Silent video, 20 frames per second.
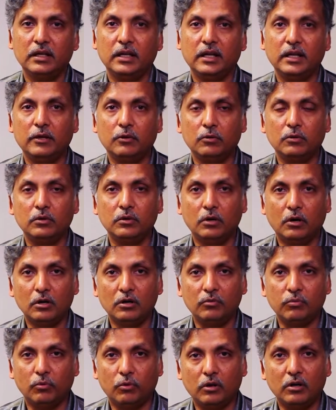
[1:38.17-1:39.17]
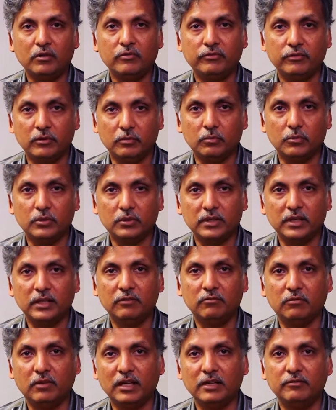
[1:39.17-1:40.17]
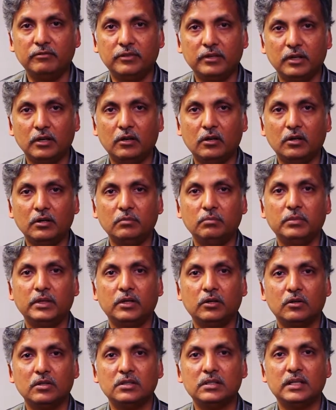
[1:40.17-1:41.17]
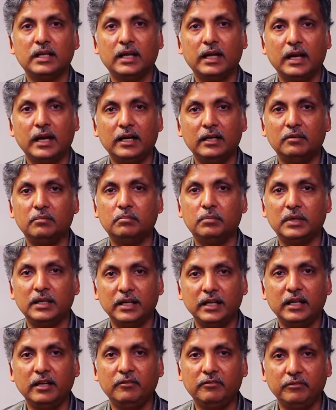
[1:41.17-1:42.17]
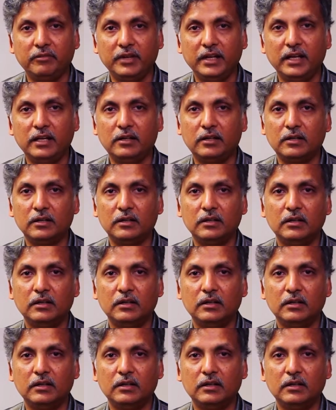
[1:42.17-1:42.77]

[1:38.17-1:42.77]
He could not walk for more than one furlong because he had burning feet.